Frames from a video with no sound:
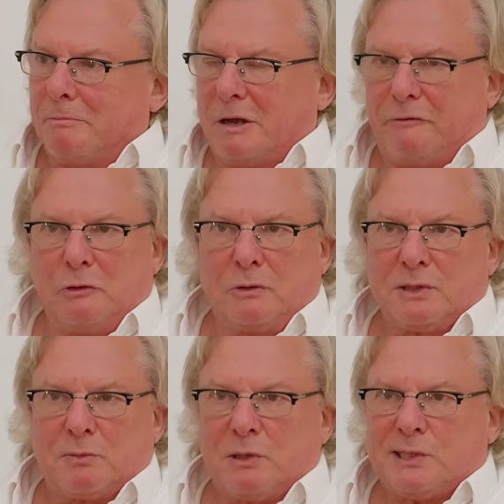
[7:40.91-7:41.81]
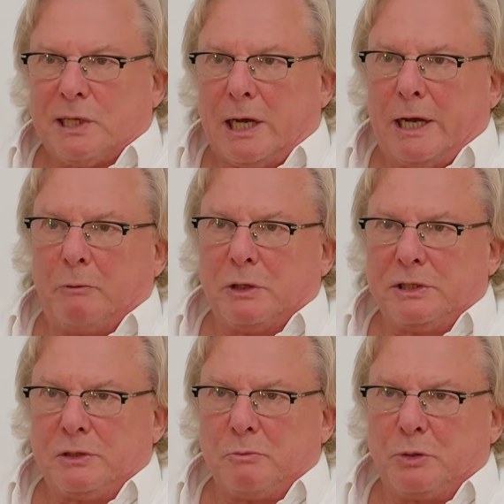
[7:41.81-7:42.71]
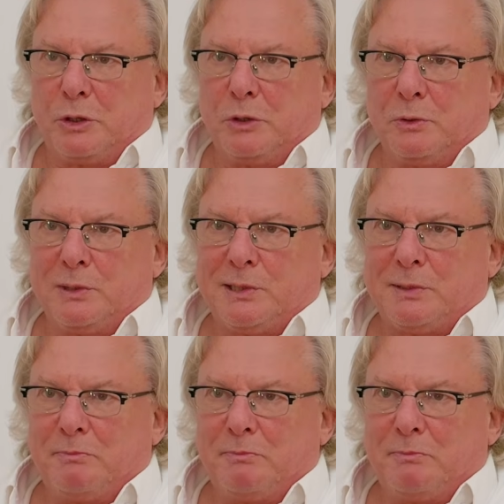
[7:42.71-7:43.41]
My focus was, I want to produce